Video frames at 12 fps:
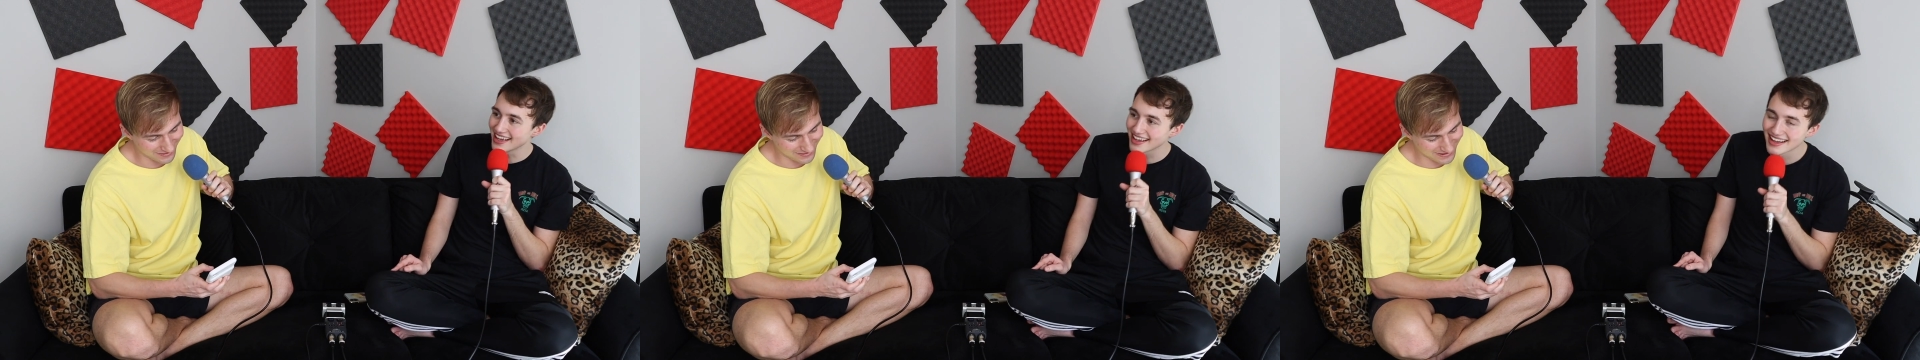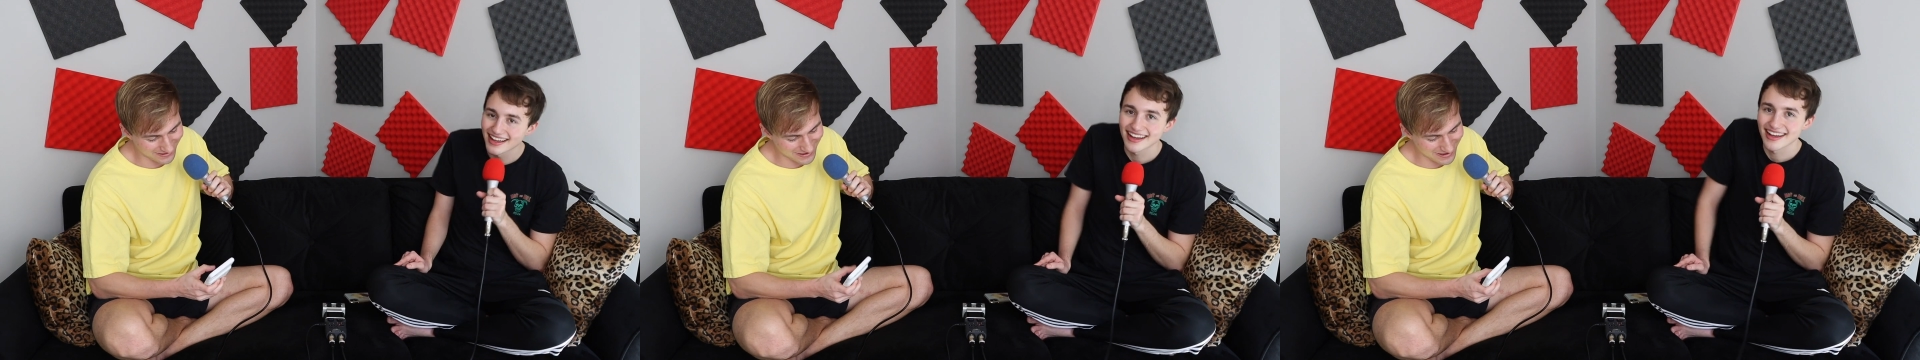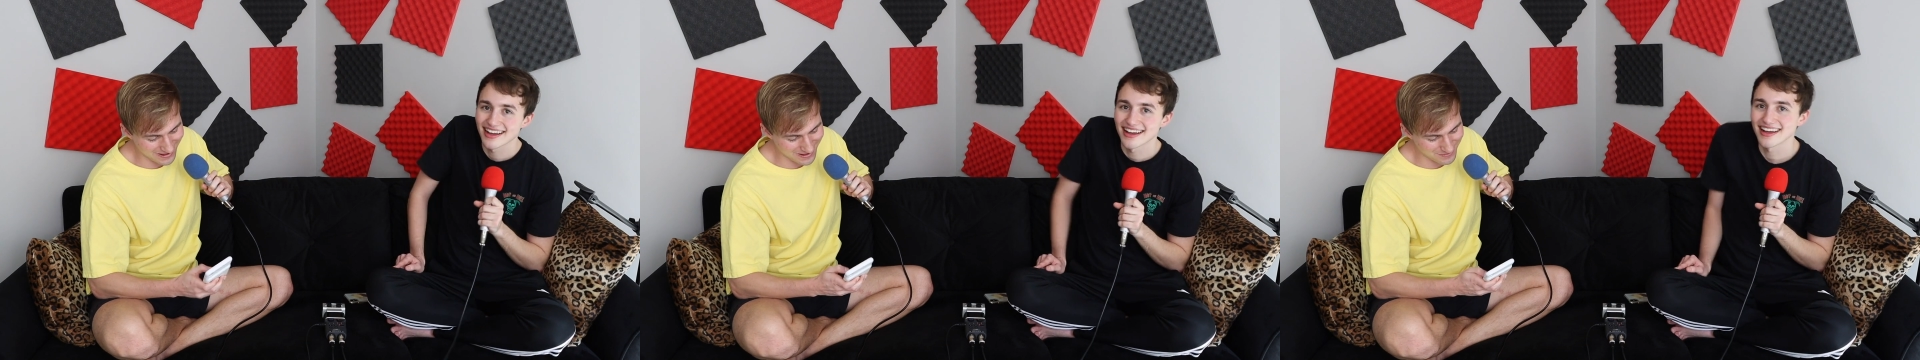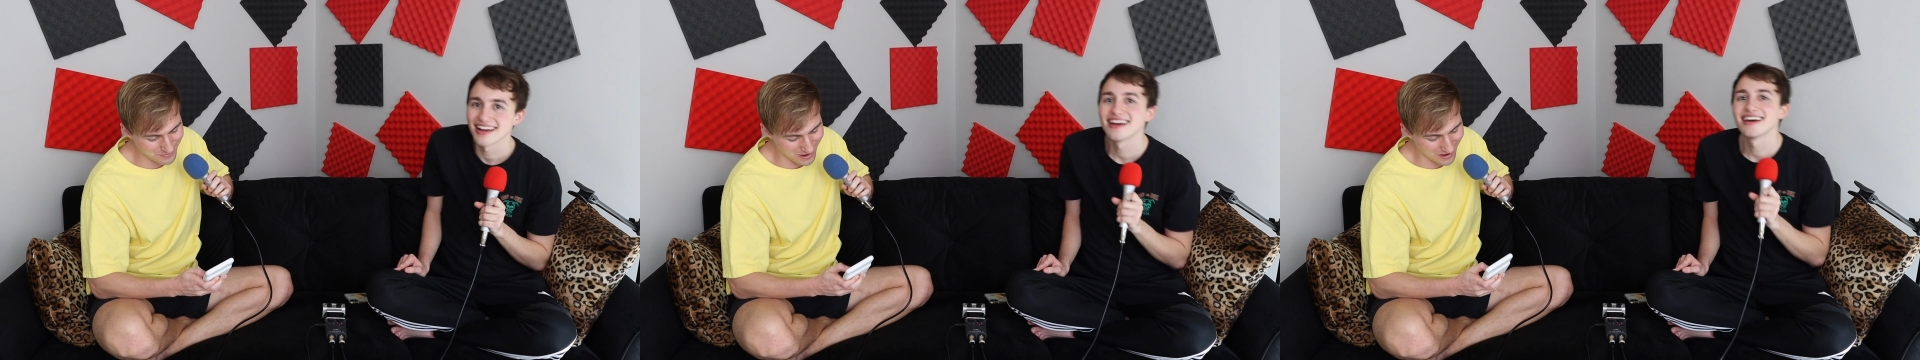Speaker 1: Like
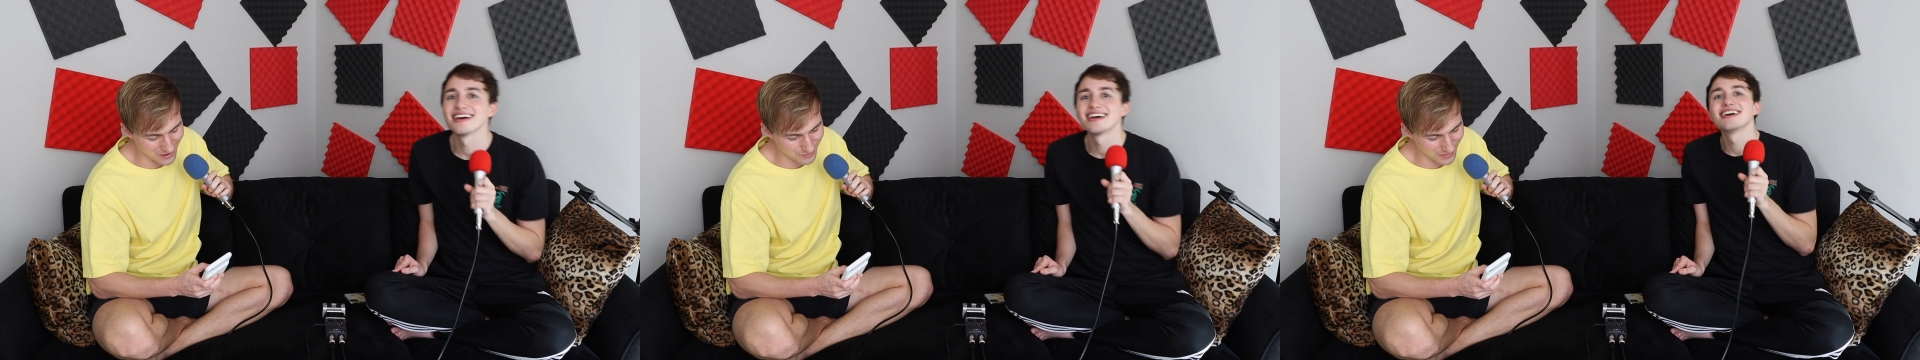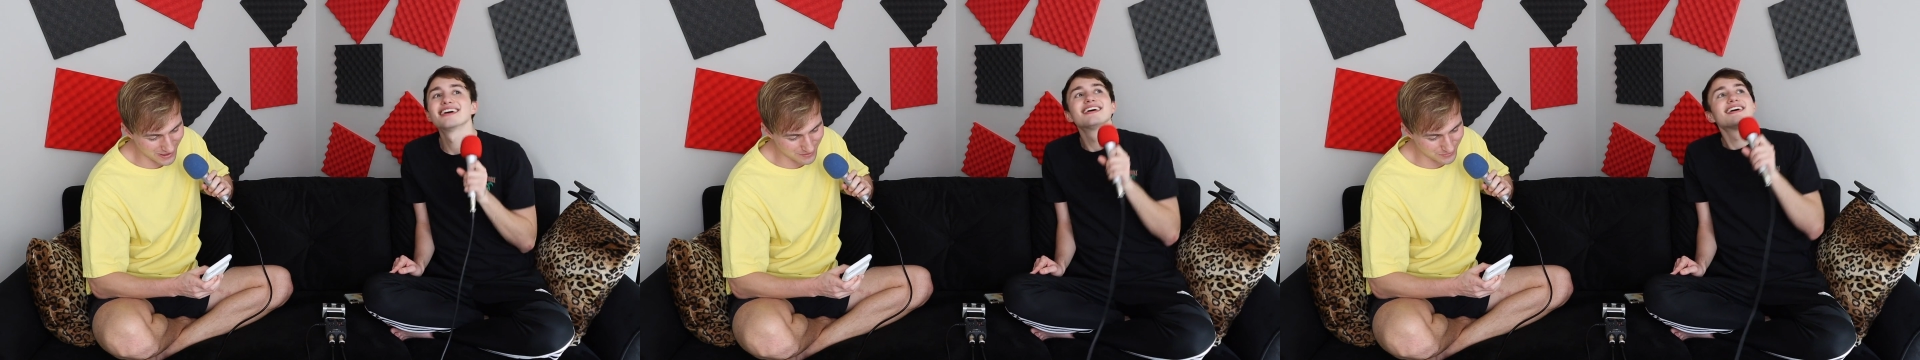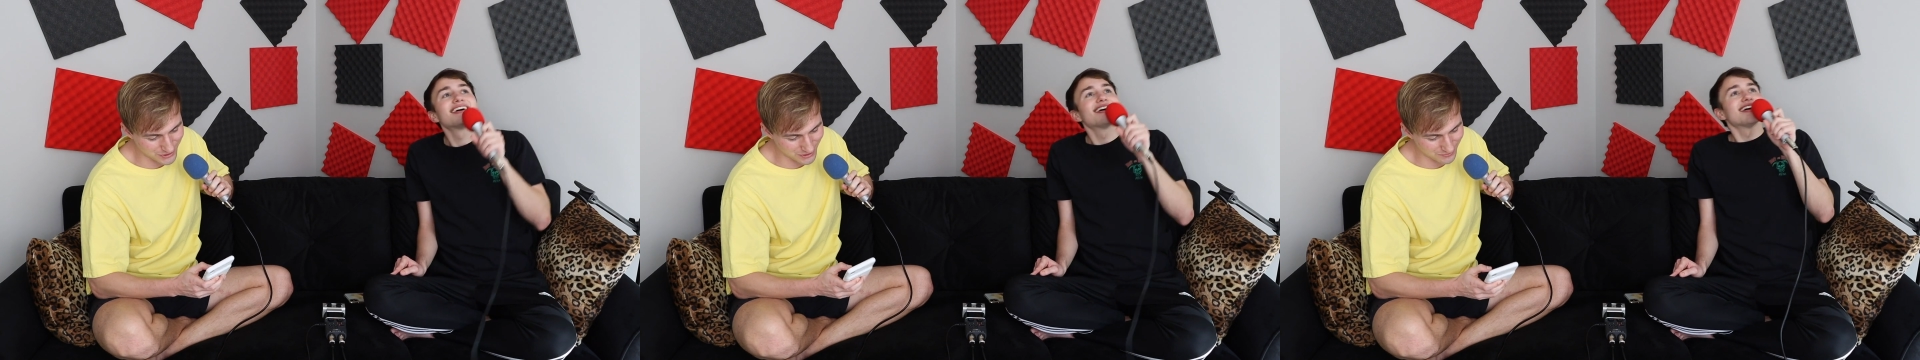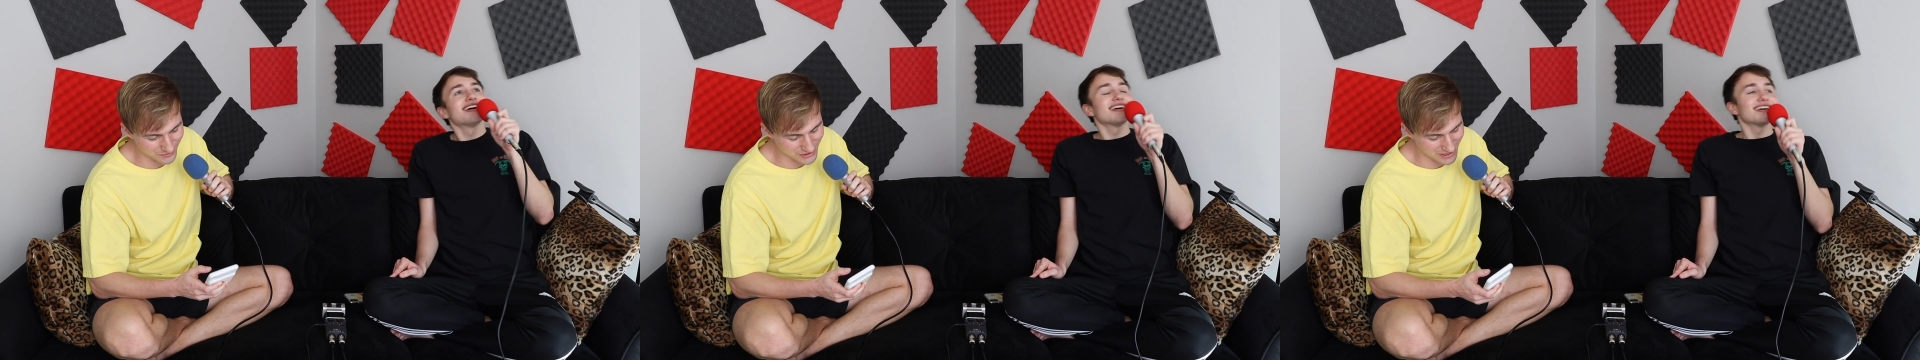come on
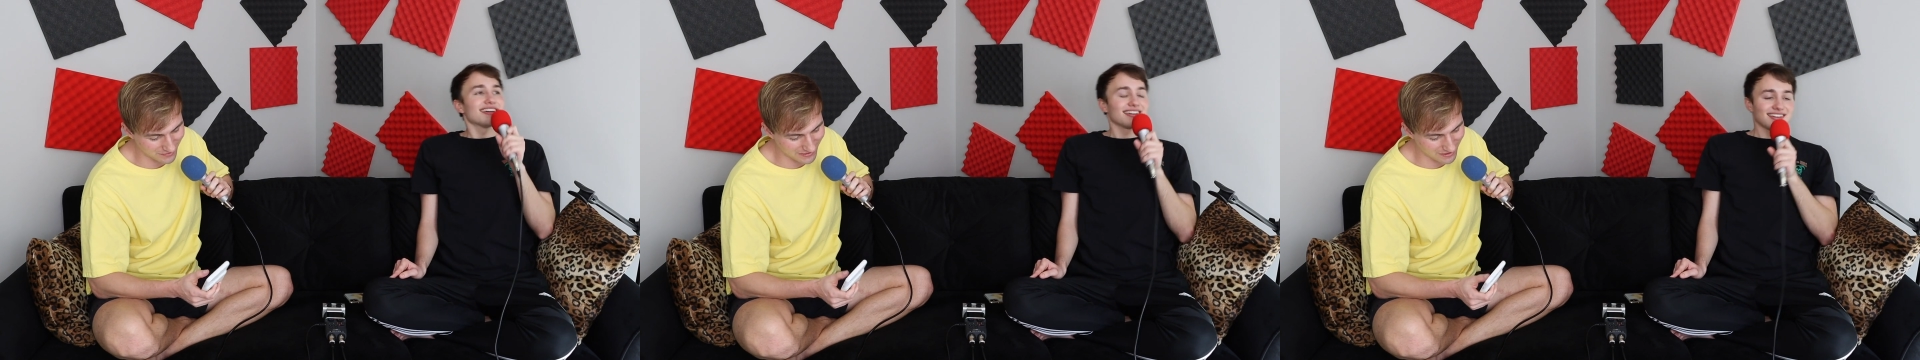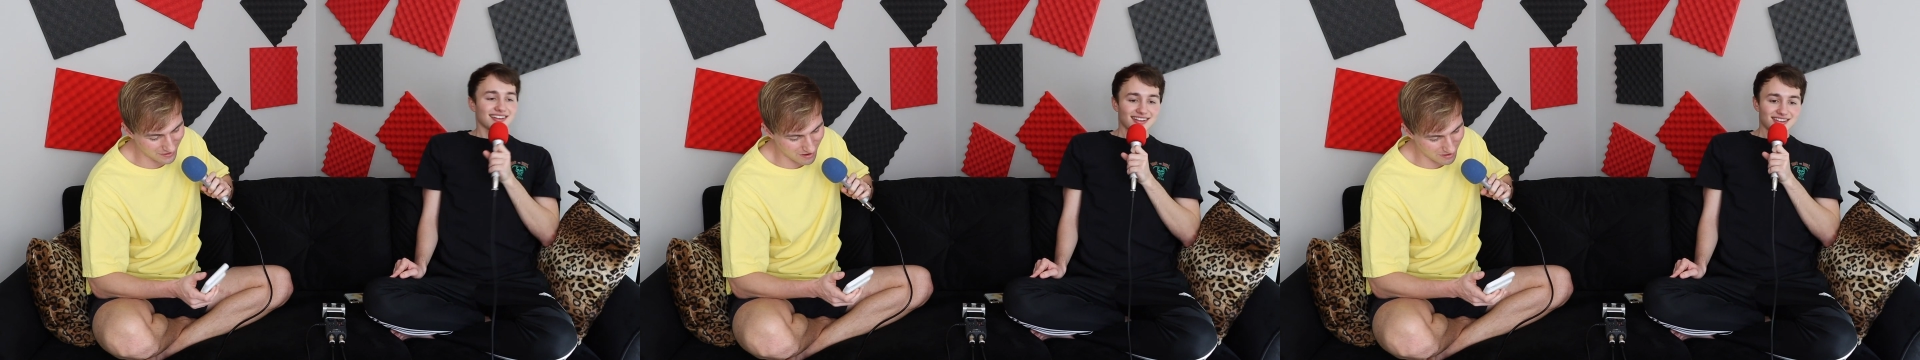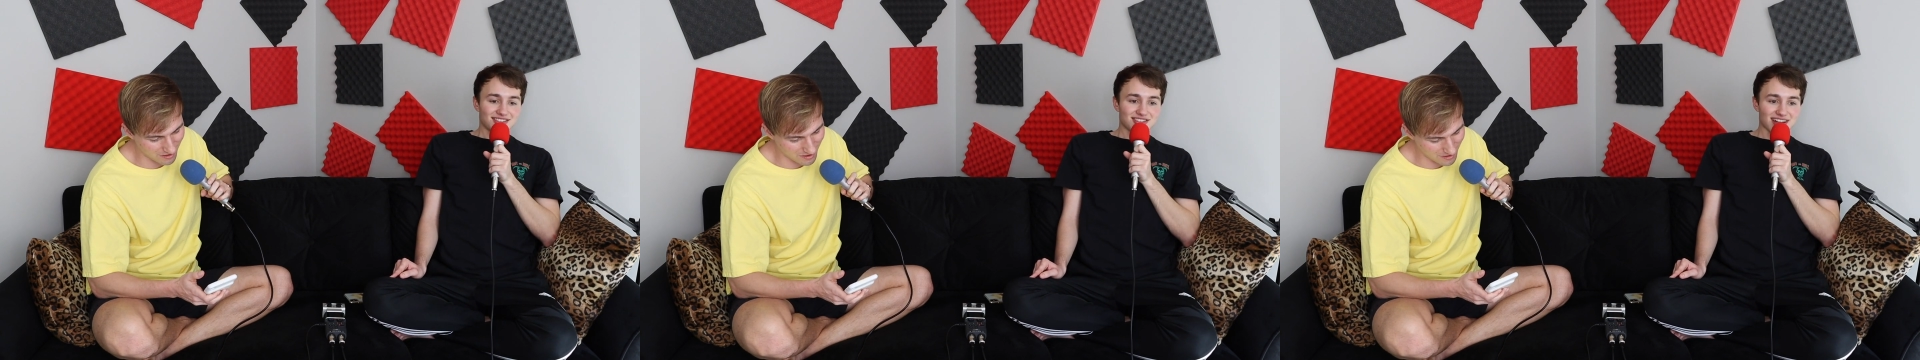randomgenerator.com.